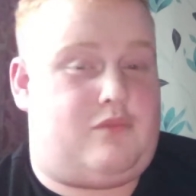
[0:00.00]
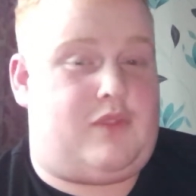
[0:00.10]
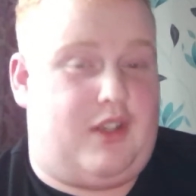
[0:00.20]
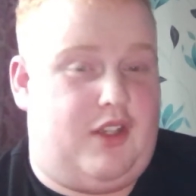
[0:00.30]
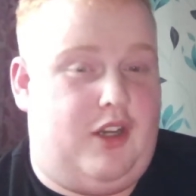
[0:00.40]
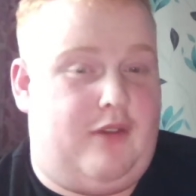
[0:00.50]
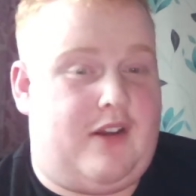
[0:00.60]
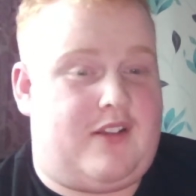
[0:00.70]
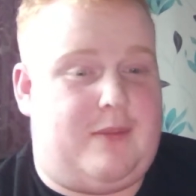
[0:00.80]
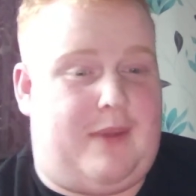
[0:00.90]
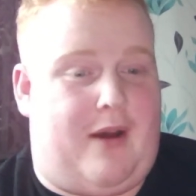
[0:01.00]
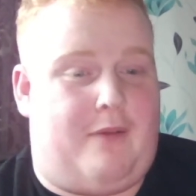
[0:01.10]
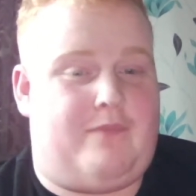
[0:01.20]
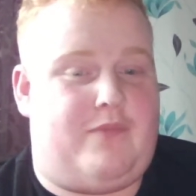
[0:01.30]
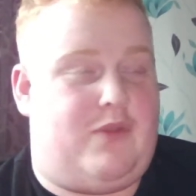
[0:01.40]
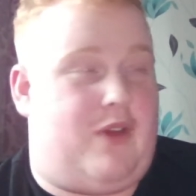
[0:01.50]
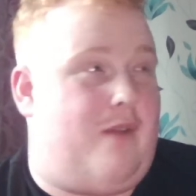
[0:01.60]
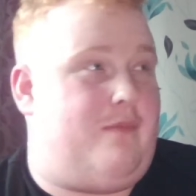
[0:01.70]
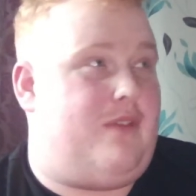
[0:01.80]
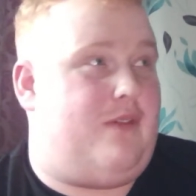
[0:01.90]
curious about,
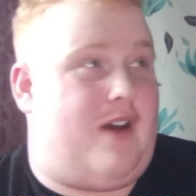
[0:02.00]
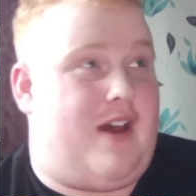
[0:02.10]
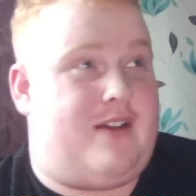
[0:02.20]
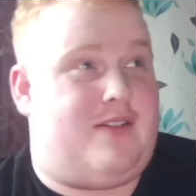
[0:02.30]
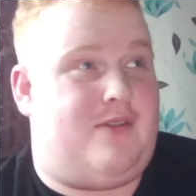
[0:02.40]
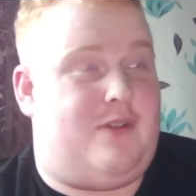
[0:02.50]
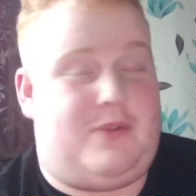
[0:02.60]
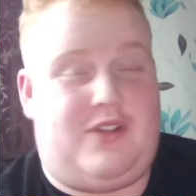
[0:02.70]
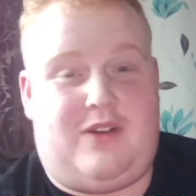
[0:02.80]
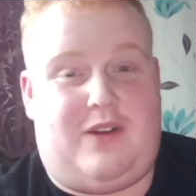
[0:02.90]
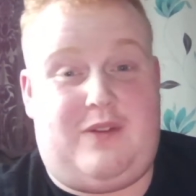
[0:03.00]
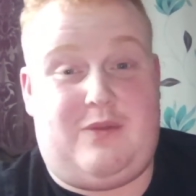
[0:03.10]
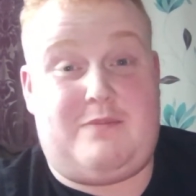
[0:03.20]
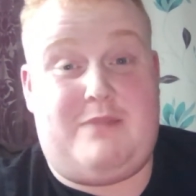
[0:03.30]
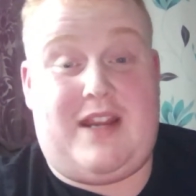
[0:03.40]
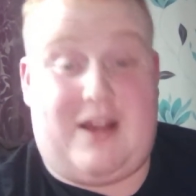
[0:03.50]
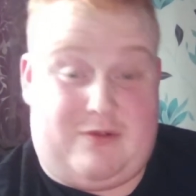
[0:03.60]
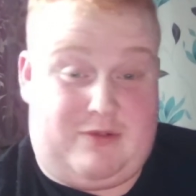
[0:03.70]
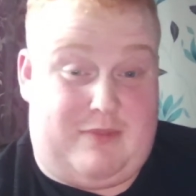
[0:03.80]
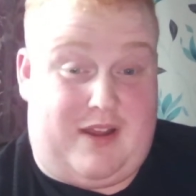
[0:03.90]
um, if I had an opportunity, if it was me, I
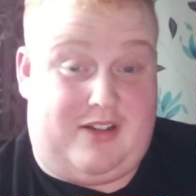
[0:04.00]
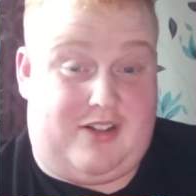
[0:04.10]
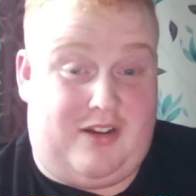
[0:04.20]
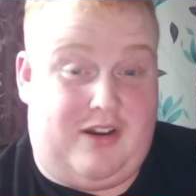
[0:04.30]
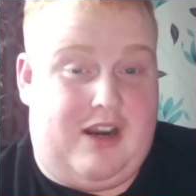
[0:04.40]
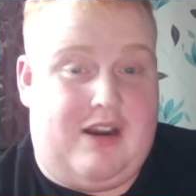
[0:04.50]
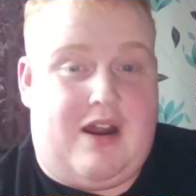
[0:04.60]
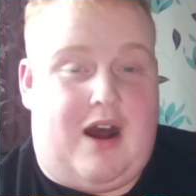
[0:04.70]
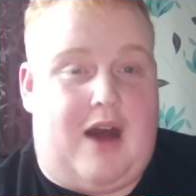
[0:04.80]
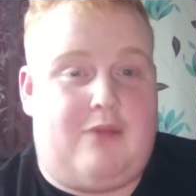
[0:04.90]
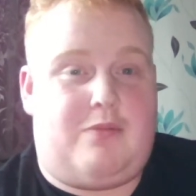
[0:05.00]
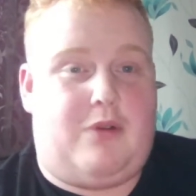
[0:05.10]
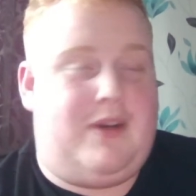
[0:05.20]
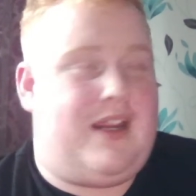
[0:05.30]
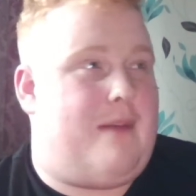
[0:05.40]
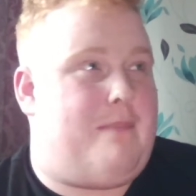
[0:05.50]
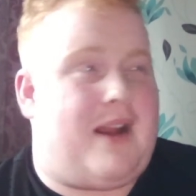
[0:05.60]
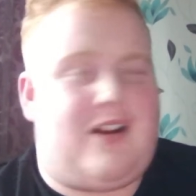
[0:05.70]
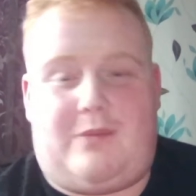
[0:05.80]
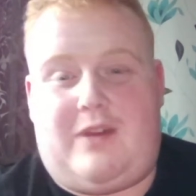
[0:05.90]
was a manager, I would probably get a
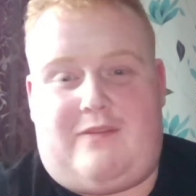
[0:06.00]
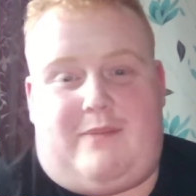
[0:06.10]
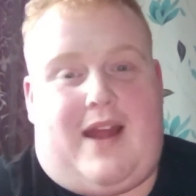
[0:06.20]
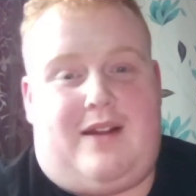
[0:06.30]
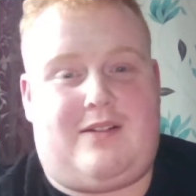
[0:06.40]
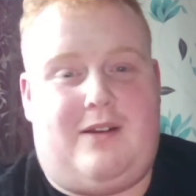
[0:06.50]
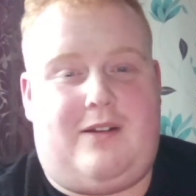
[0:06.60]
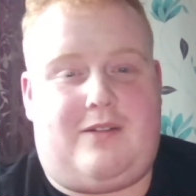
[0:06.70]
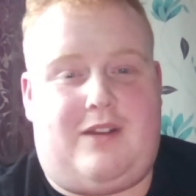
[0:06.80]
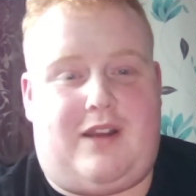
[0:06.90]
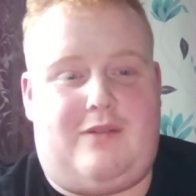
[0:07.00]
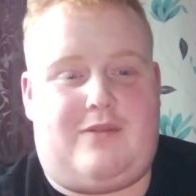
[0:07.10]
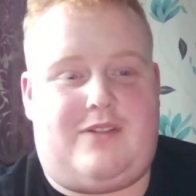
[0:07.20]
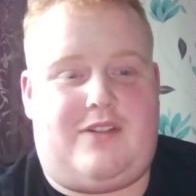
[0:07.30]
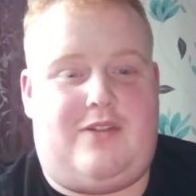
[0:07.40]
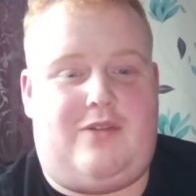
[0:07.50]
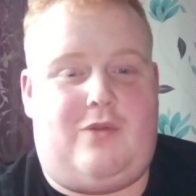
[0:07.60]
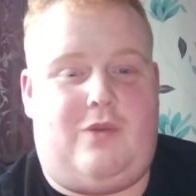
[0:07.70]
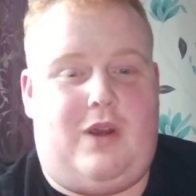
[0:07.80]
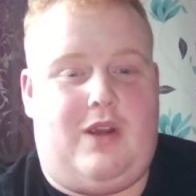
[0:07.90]
backup left back, you know,
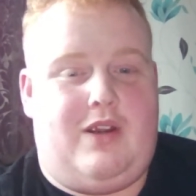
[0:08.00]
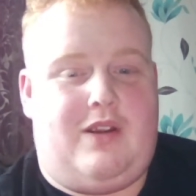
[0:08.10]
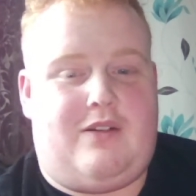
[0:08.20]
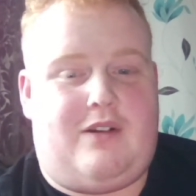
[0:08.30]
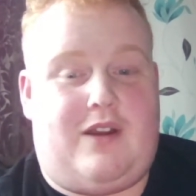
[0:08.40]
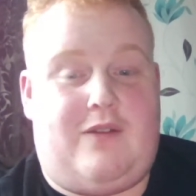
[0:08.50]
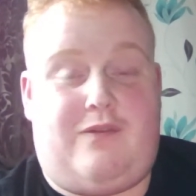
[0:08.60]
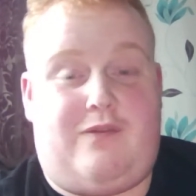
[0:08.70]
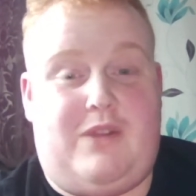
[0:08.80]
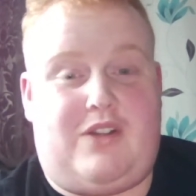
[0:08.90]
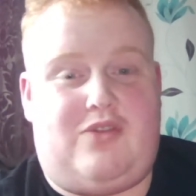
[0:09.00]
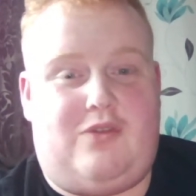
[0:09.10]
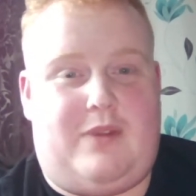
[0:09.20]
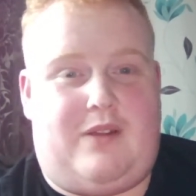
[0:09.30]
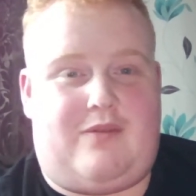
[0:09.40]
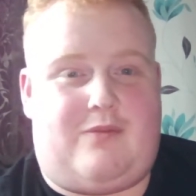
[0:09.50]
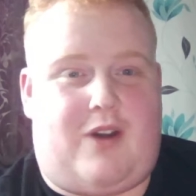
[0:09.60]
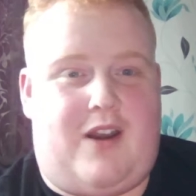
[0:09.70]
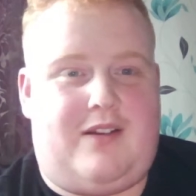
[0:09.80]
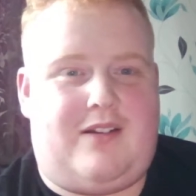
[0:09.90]
to give Mitchell a bit of a
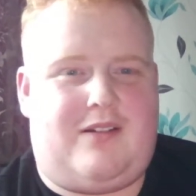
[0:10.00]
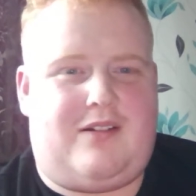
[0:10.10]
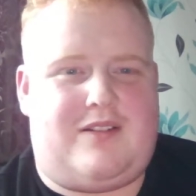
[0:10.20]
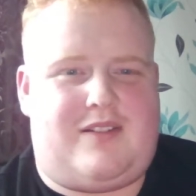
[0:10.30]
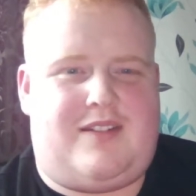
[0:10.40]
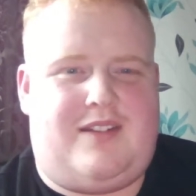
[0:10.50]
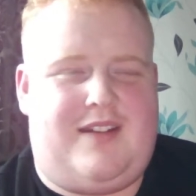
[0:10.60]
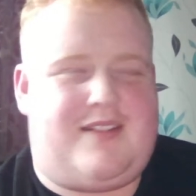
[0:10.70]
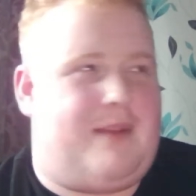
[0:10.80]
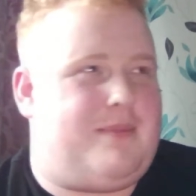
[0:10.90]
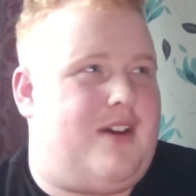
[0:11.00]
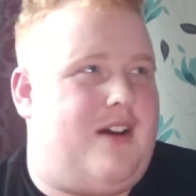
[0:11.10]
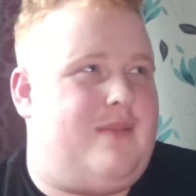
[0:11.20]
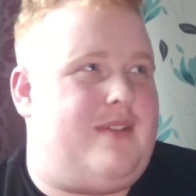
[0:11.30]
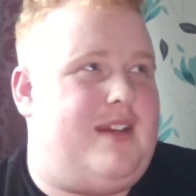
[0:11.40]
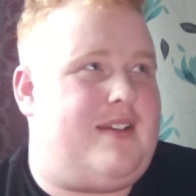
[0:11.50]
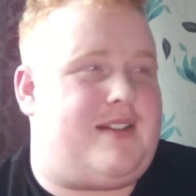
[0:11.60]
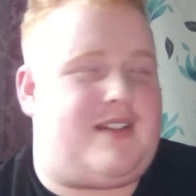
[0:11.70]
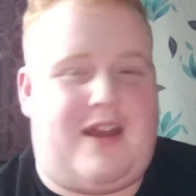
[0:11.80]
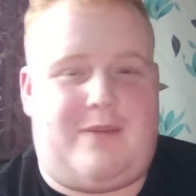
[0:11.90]
break because sometimes he
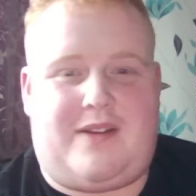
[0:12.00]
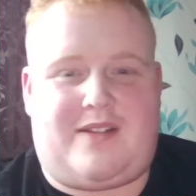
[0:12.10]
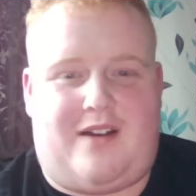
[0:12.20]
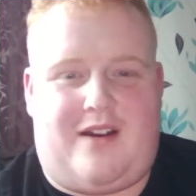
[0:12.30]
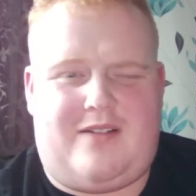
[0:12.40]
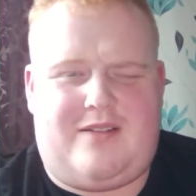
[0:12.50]
does get a bit tired.